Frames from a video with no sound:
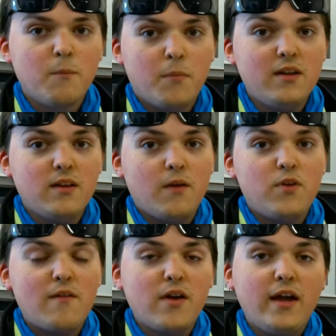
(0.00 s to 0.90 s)
But
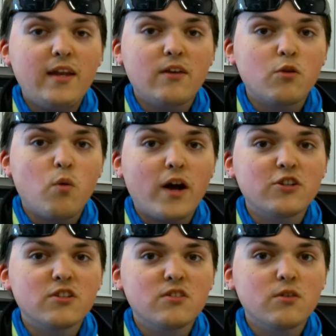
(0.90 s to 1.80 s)
if you have any other
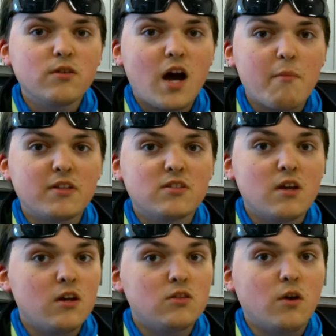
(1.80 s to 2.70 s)
questions or comments,
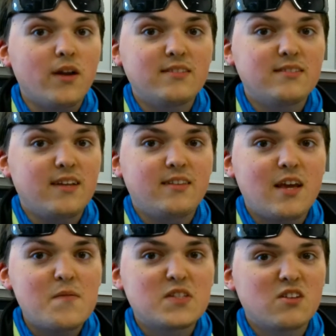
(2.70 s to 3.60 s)
don't hesitate to
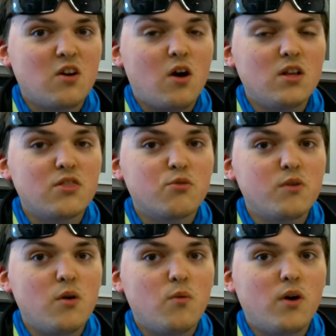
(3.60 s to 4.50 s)
give us a call at
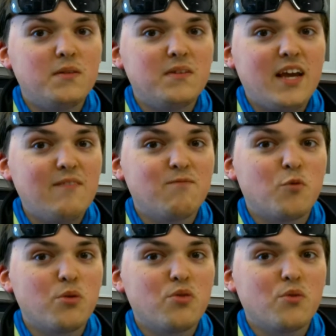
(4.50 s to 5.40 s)

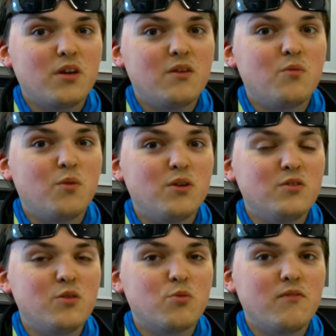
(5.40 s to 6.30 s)

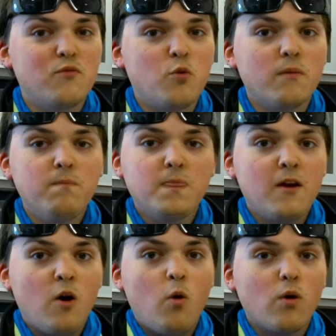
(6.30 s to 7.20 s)
301-843-1234
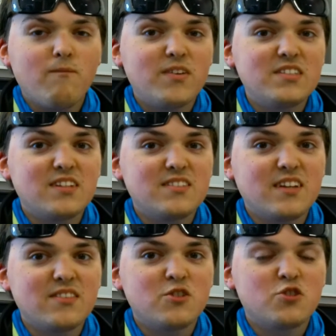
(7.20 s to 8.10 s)
or visit
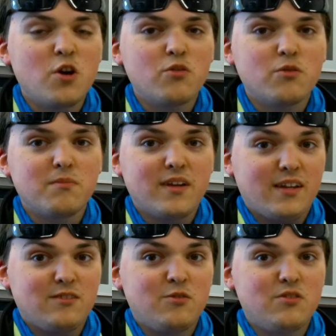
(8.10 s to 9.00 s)
us at the showroom
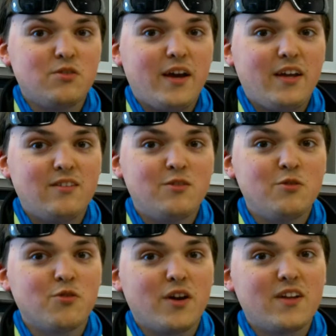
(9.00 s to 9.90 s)
at
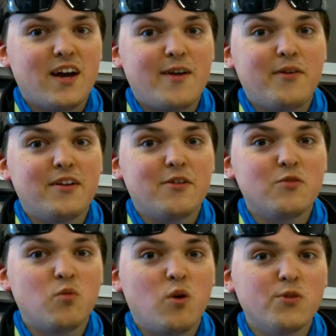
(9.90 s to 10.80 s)
2282 Crane Highway
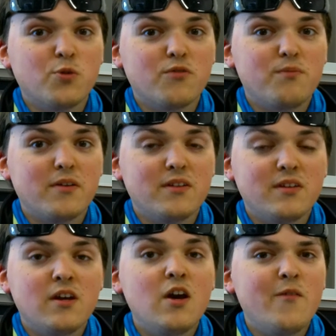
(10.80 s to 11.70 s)
here in Waldorf,
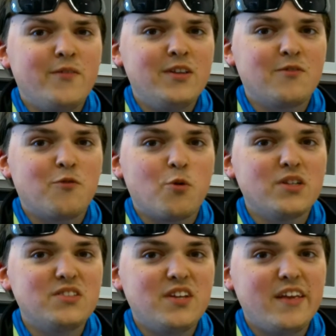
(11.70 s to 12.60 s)
Maryland. We look
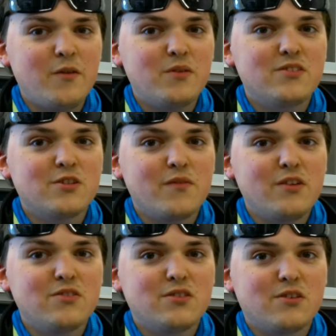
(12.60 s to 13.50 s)
forward to seeing you and
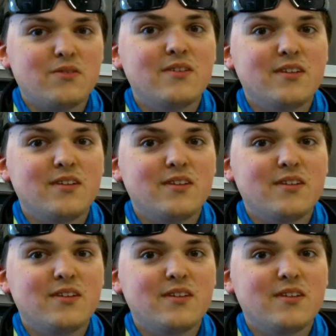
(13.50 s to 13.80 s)
serving you soon.